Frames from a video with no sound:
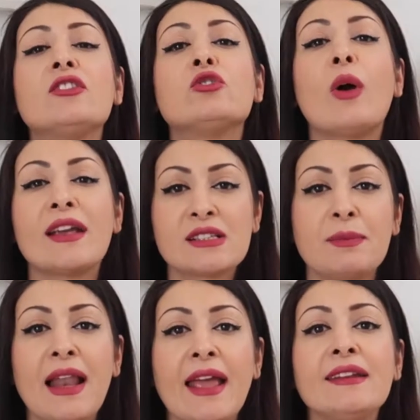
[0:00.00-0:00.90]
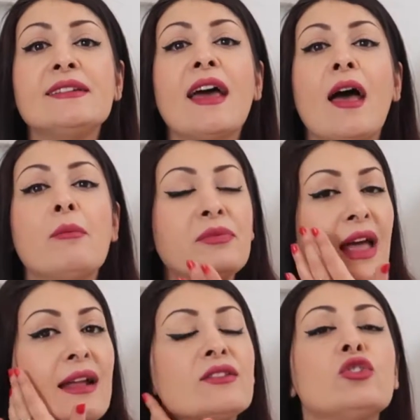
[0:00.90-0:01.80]
to explain them
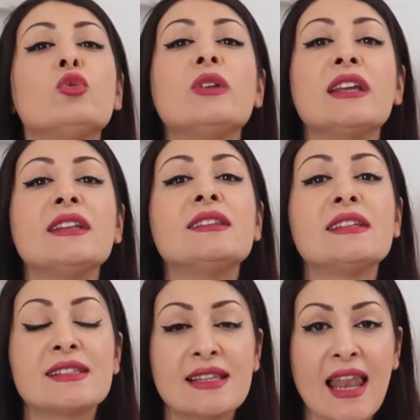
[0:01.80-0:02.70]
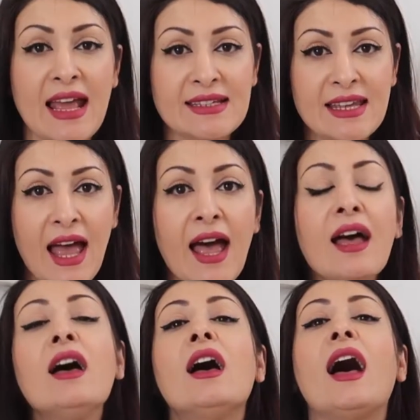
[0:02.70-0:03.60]
that you need this letter.